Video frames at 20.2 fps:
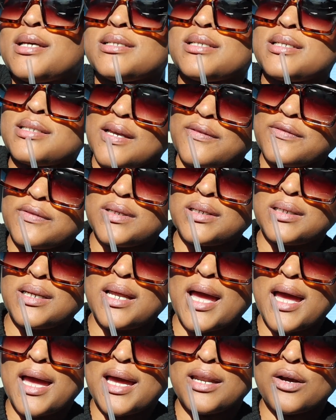seven,
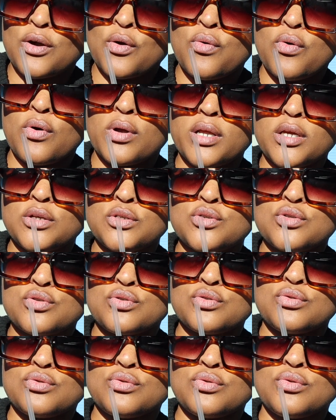and according
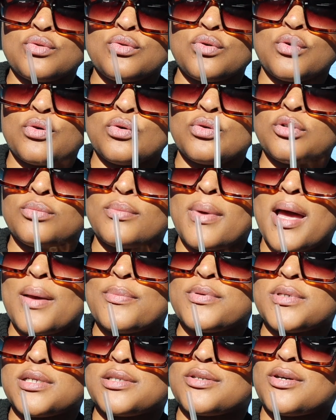to Google
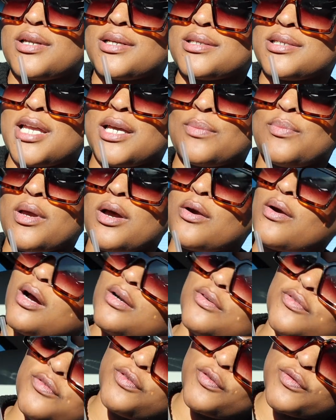Maps, it's going to take me
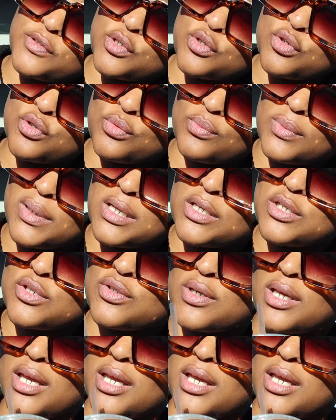around 52 minutes to